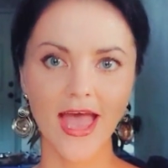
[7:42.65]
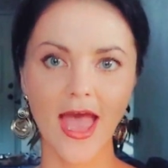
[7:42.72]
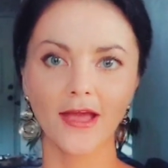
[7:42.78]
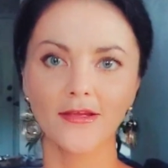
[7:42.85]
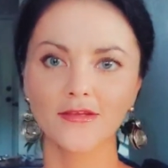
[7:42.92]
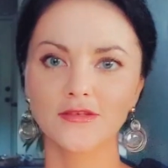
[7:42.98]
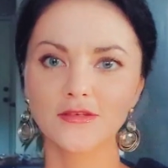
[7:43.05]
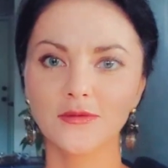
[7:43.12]

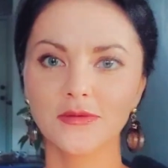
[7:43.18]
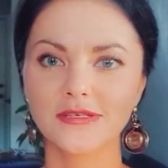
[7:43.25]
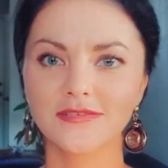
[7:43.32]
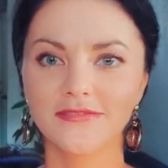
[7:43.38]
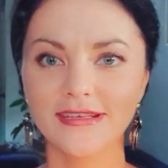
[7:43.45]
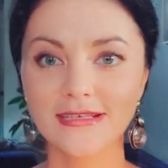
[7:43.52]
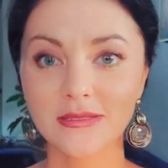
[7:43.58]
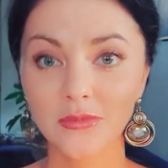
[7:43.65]
and she was
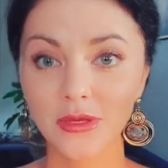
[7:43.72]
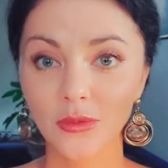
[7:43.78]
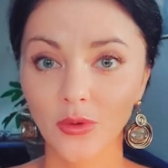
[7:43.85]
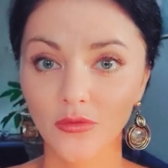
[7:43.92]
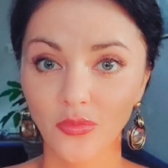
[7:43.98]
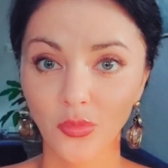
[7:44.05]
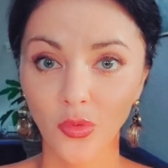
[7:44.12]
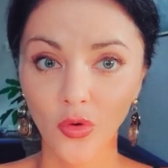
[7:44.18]
feeding me
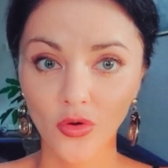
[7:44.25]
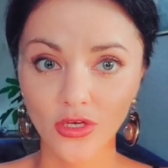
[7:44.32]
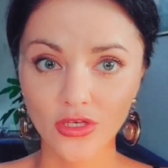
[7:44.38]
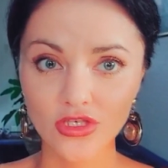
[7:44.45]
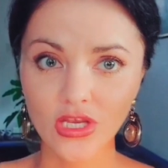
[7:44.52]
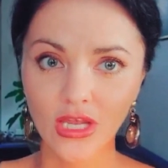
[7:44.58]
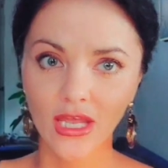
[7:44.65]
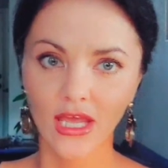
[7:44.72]
with
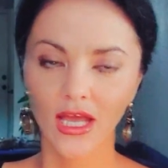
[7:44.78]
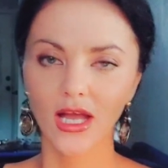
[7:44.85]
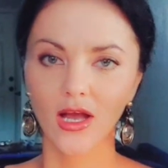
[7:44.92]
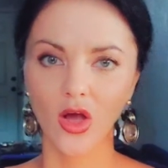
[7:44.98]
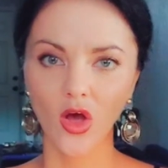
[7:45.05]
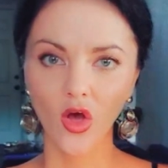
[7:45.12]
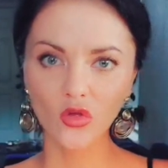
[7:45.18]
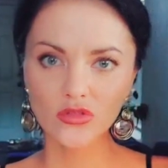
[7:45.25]
porridge, uh,
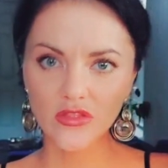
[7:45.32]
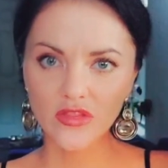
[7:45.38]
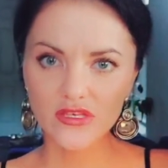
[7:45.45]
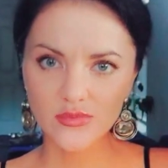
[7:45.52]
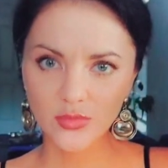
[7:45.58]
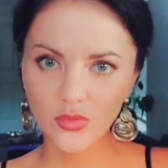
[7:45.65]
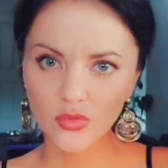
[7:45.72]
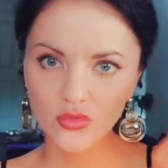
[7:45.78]
holding the
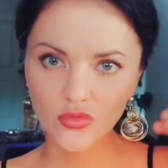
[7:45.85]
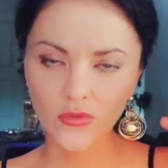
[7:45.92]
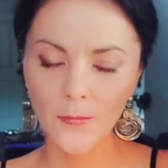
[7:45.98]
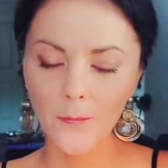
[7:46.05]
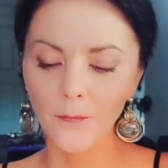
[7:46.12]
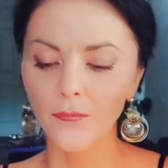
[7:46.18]
spoon,